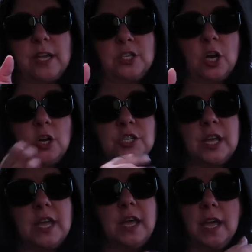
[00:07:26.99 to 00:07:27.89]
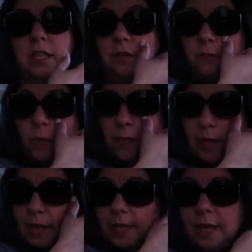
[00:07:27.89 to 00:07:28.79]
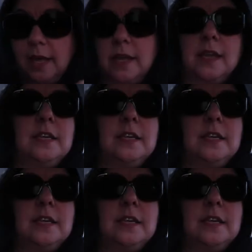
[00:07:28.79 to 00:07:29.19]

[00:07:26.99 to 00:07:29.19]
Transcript: at church and then for the uh,